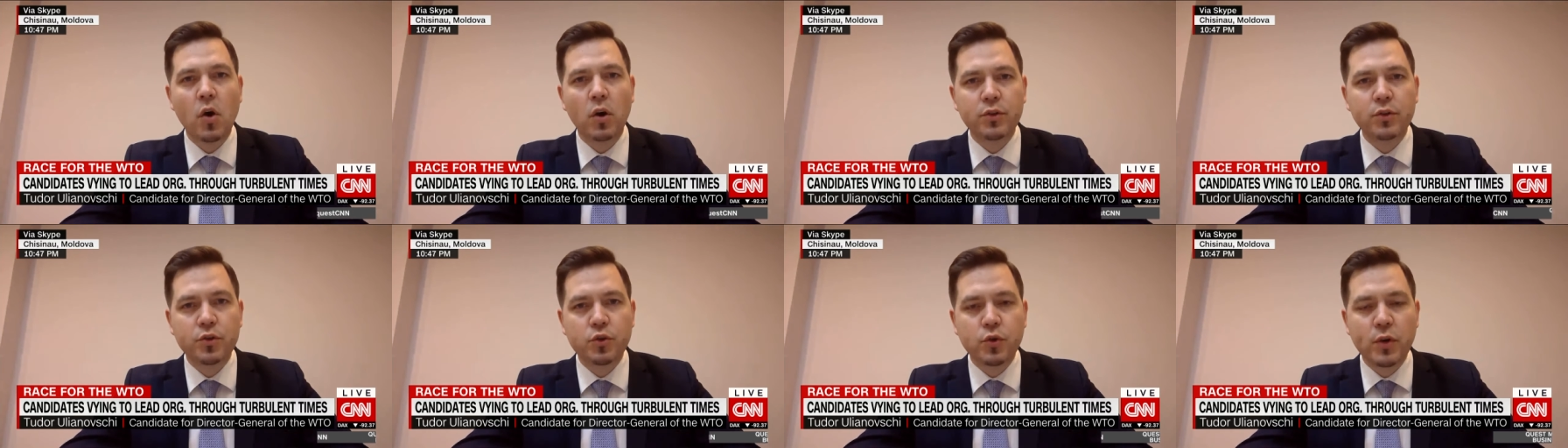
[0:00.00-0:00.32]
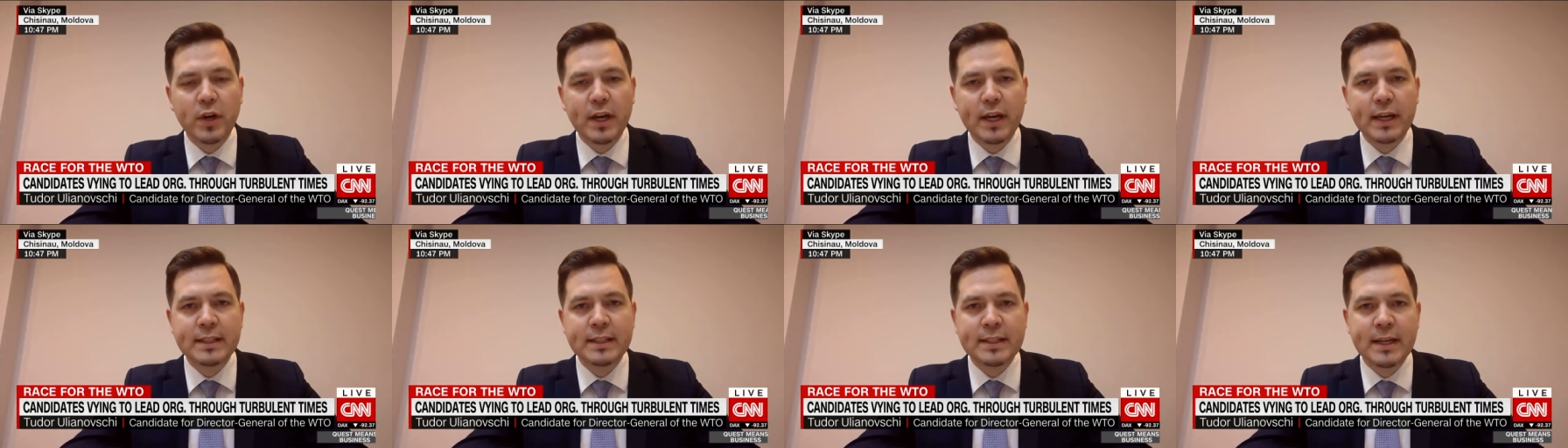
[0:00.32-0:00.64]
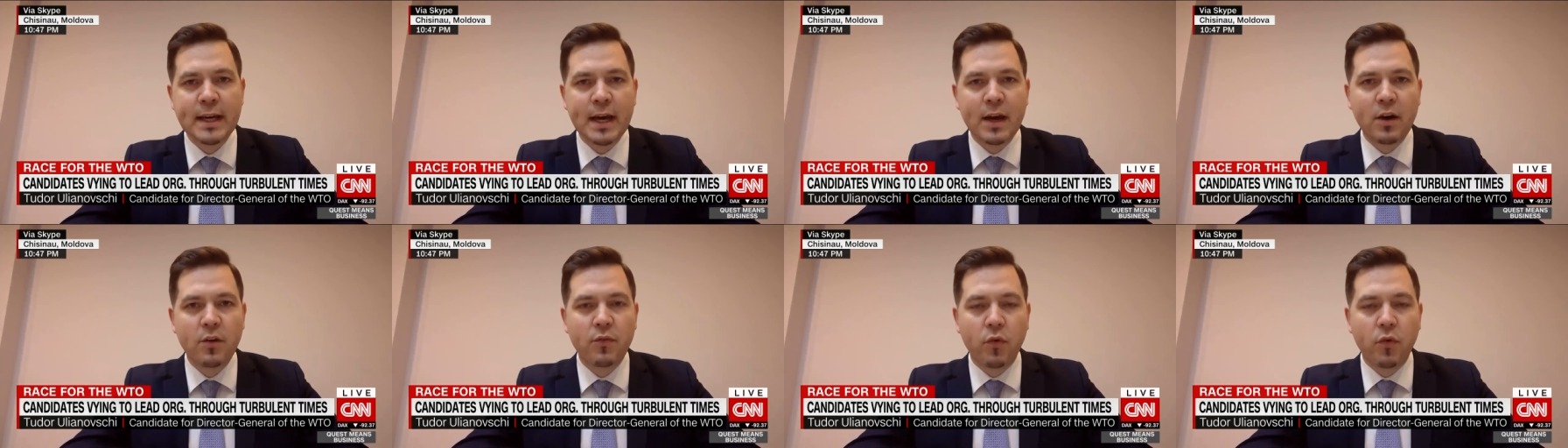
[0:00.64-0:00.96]
on
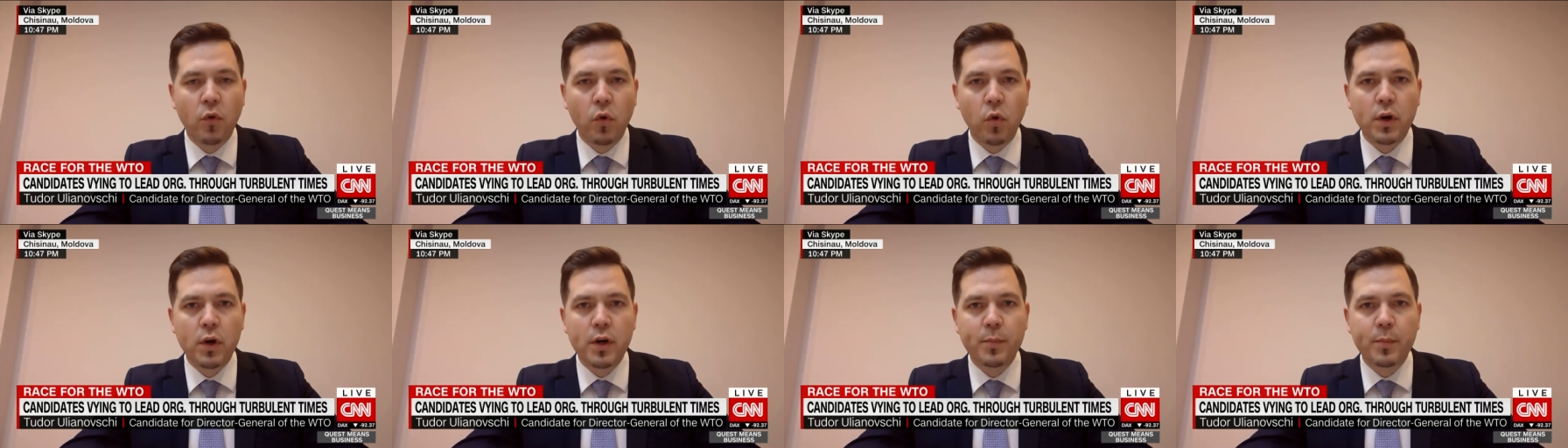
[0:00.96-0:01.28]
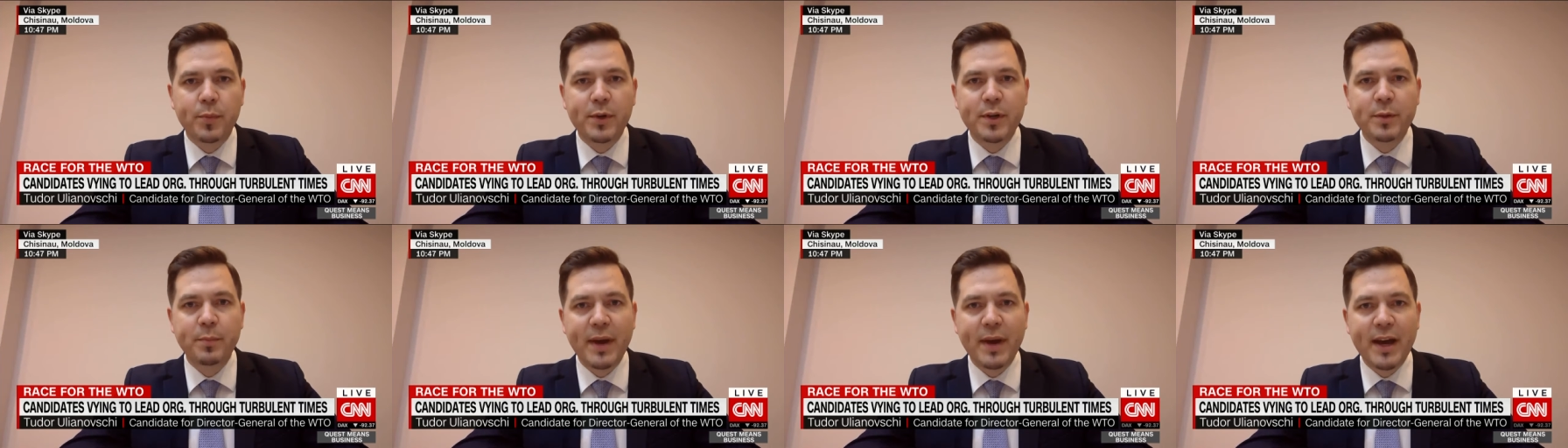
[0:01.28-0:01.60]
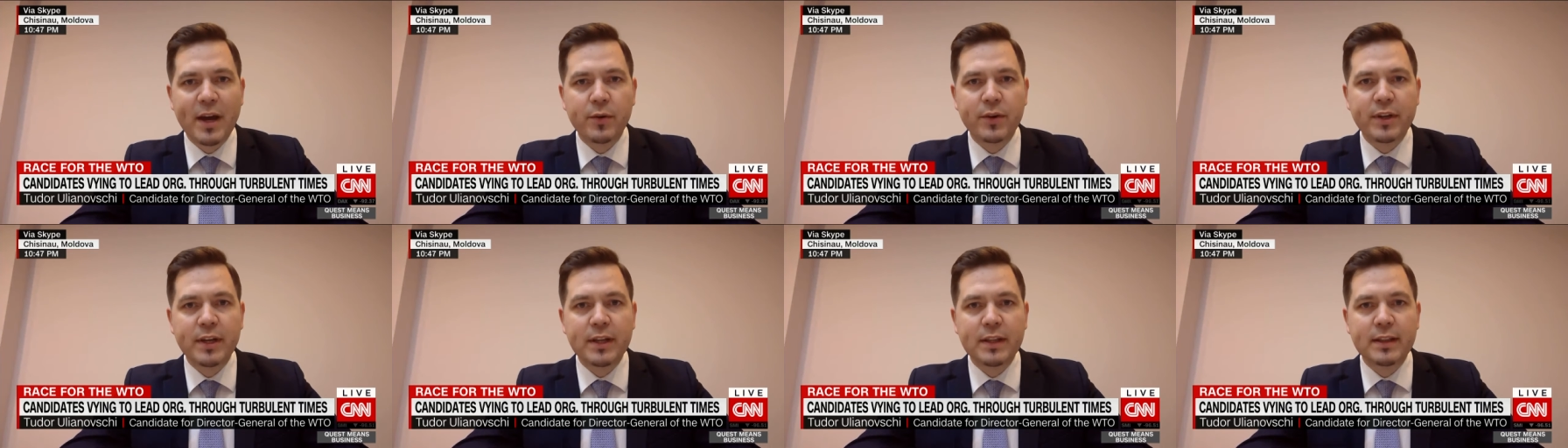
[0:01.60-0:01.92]
trade for
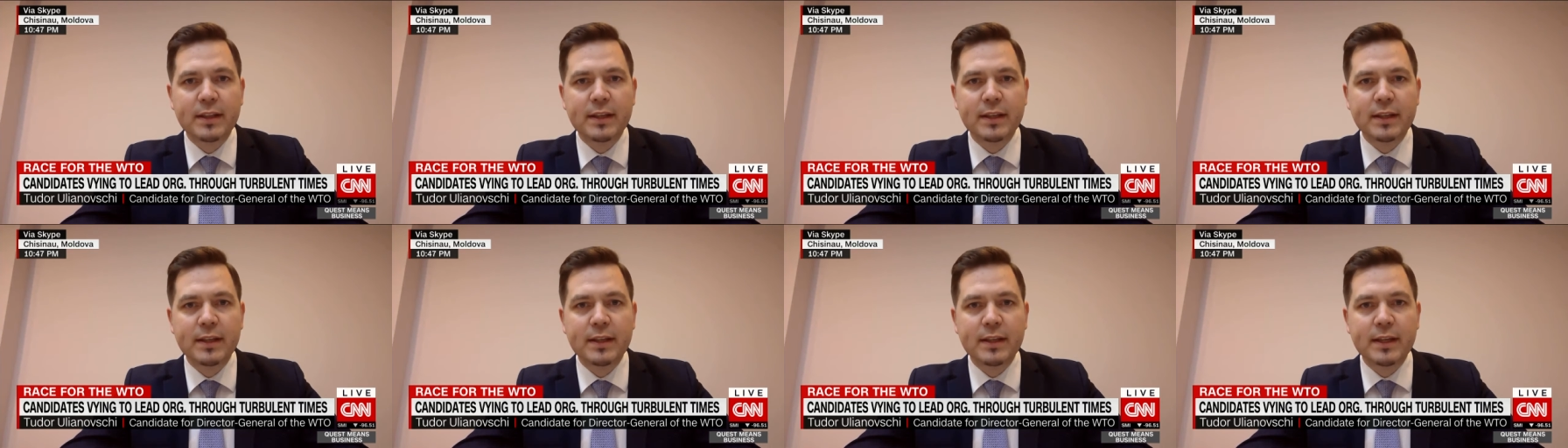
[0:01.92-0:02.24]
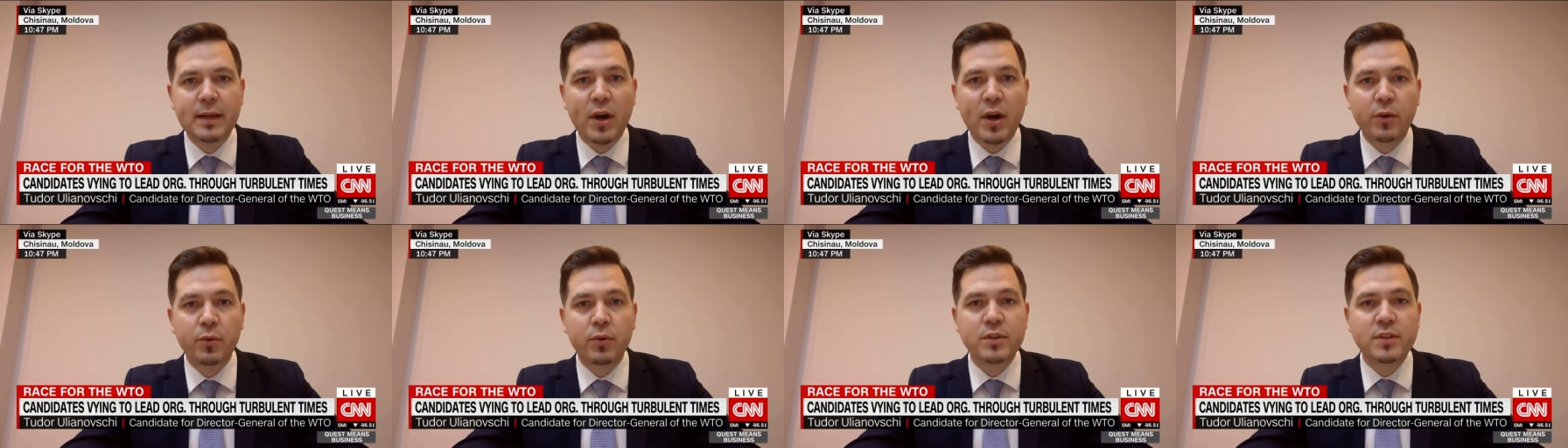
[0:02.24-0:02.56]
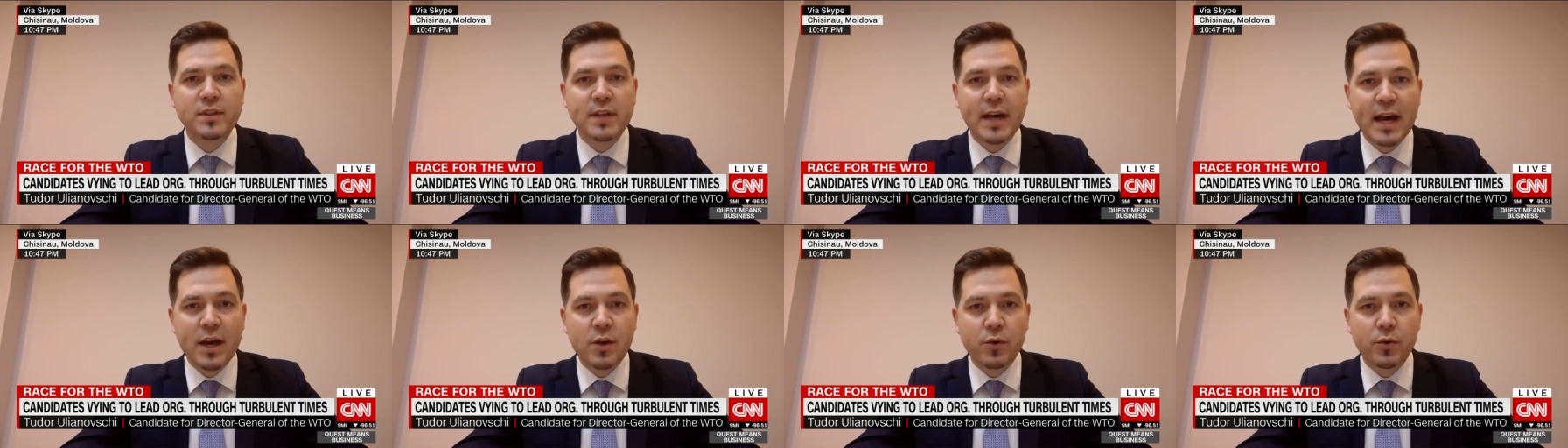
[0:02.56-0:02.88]
preparing the
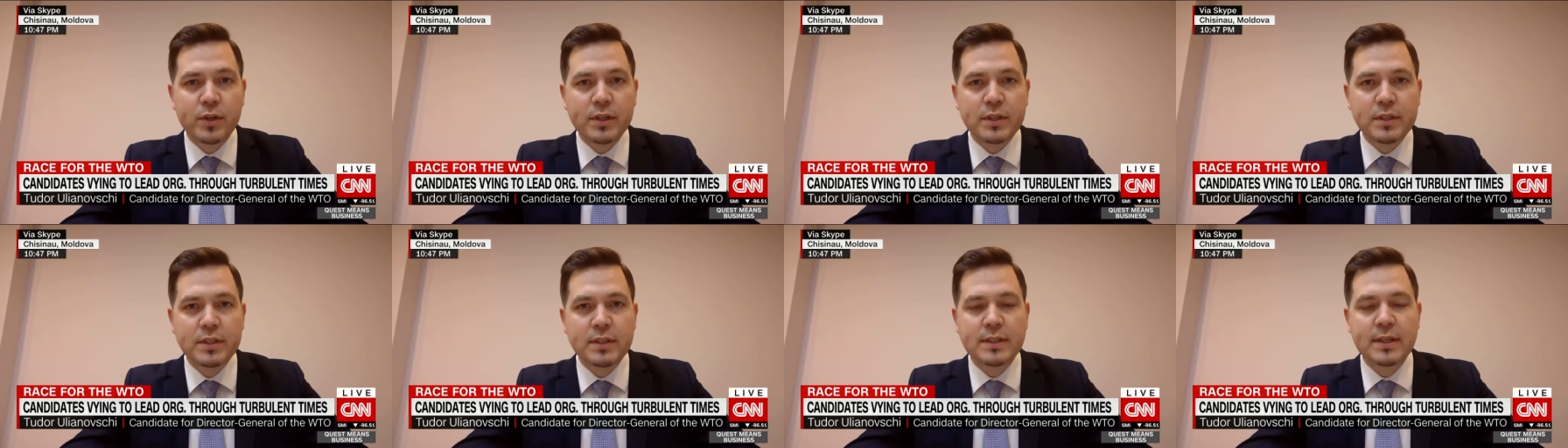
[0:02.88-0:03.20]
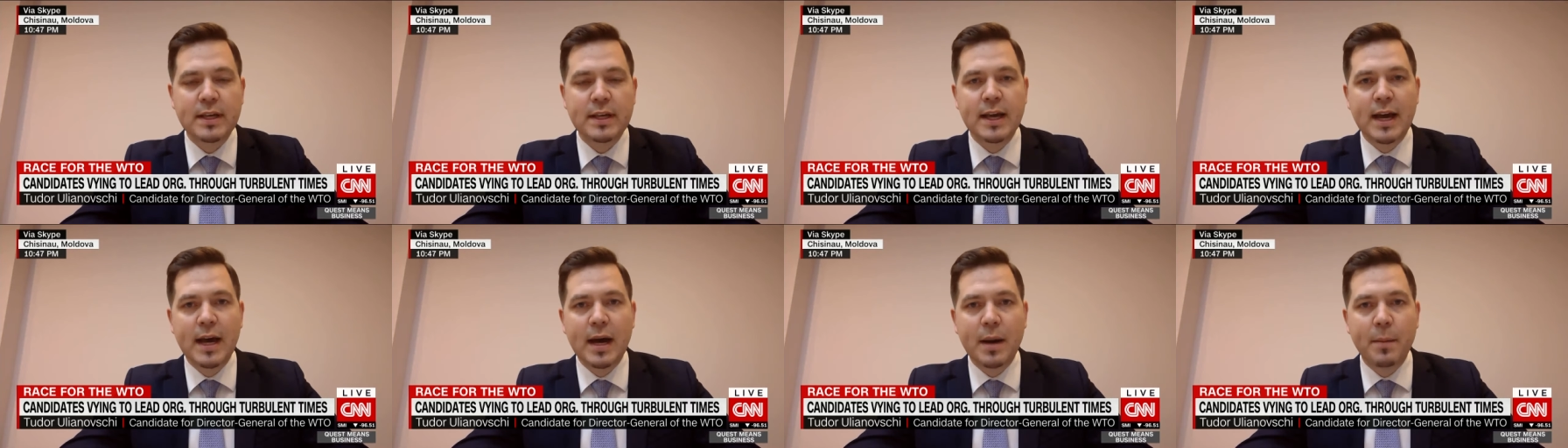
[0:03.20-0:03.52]
Buenos Aires